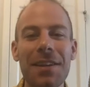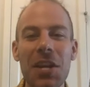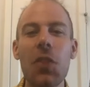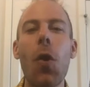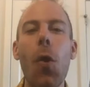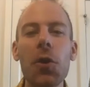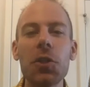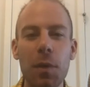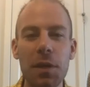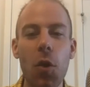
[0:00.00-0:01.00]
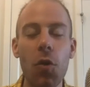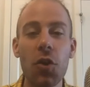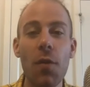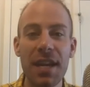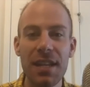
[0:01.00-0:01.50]
The Orioles' win total
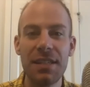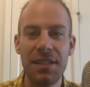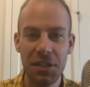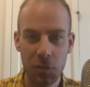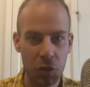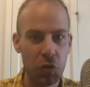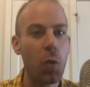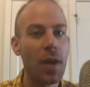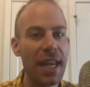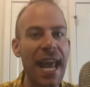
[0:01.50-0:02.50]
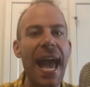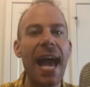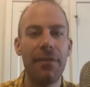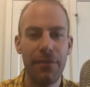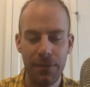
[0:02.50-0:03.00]
going into the season was 20.5.
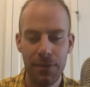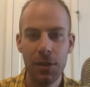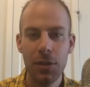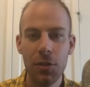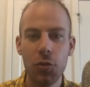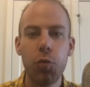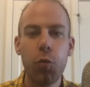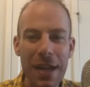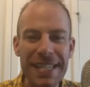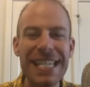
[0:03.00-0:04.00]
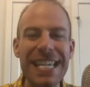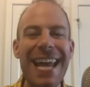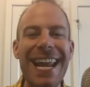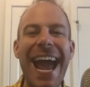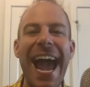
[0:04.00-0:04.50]
20.5.